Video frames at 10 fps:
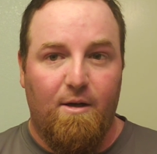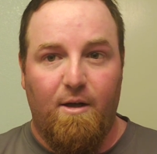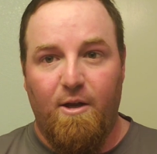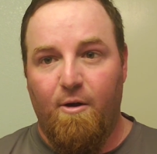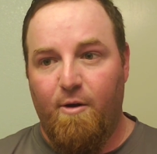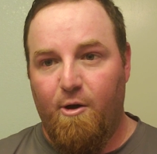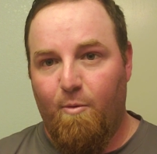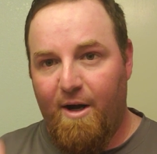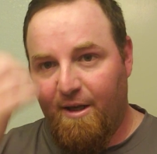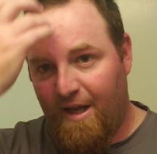you're
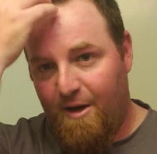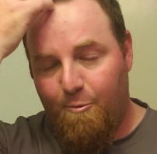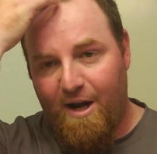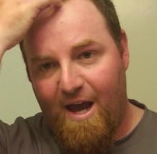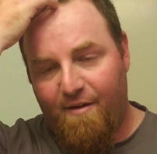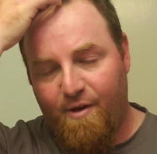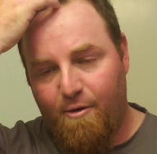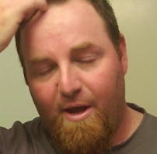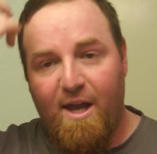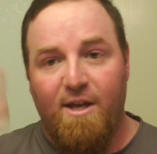running late, what have
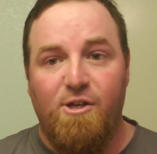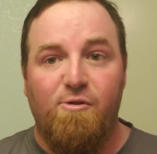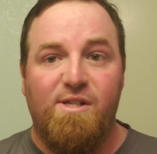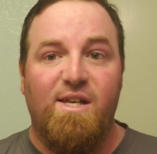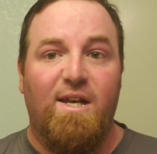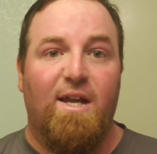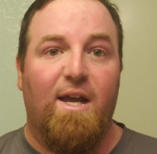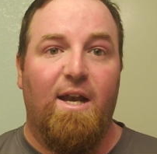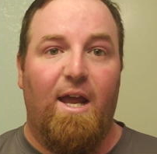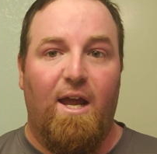you, and you just need to
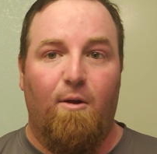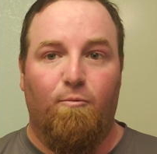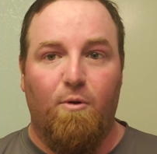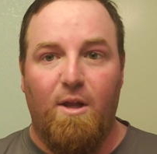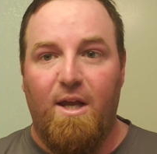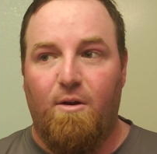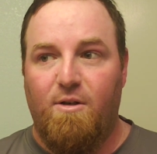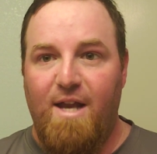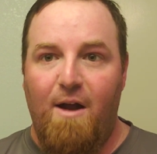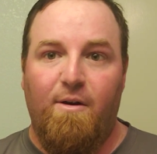get a really
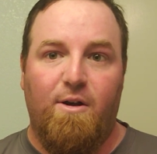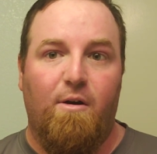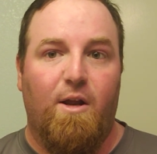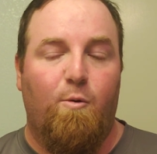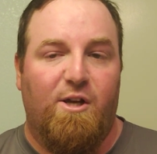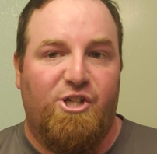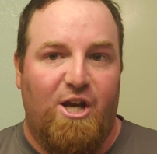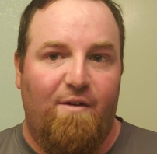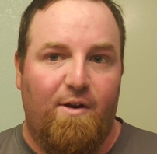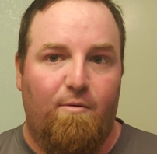down and dirty quick
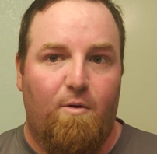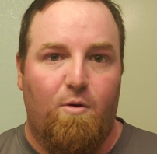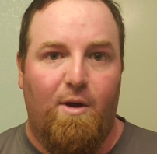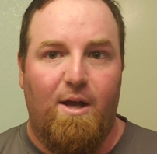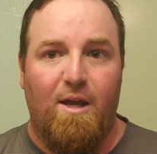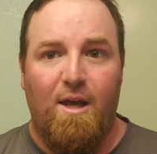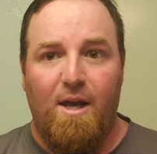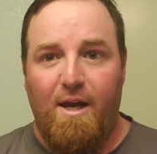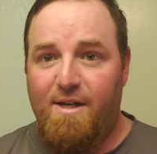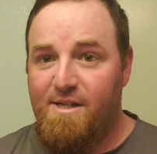shave in real quick.
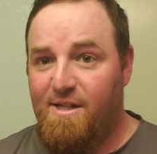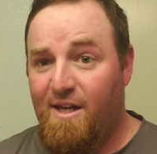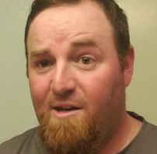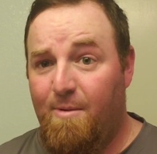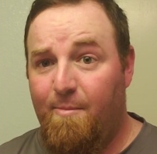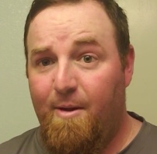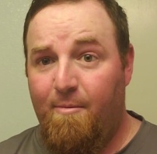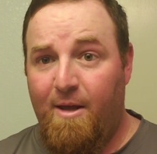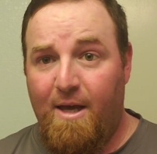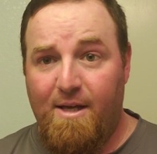It doesn't need to be
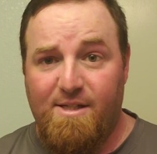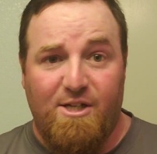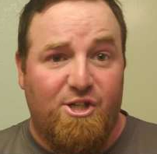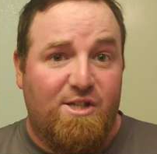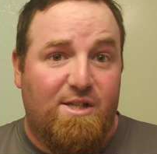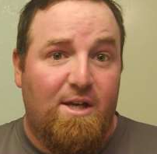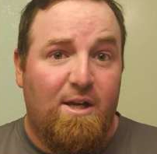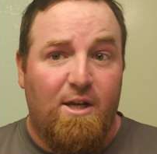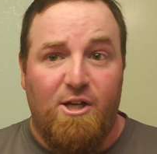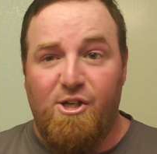BBS. You
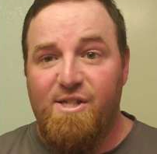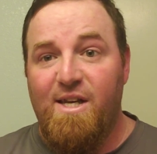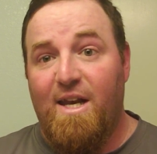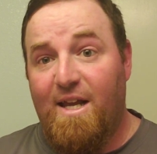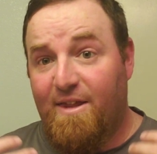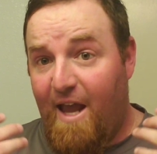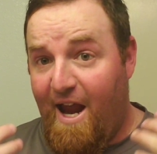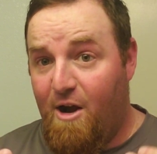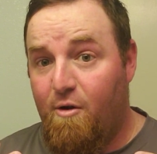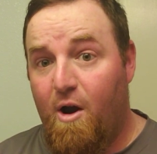just need to get the
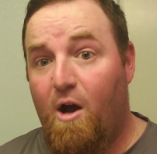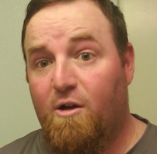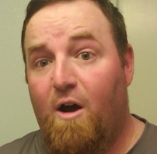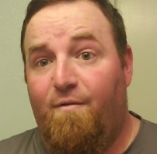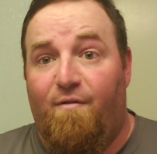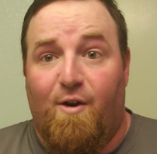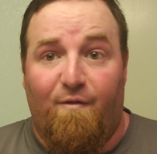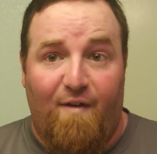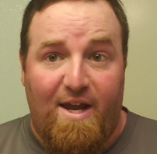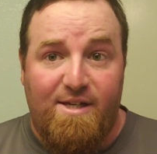hair knocked off of your
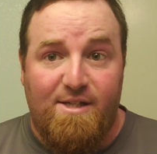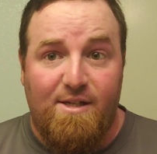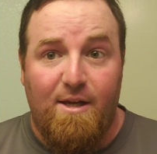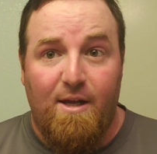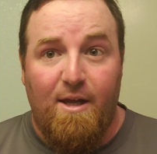face,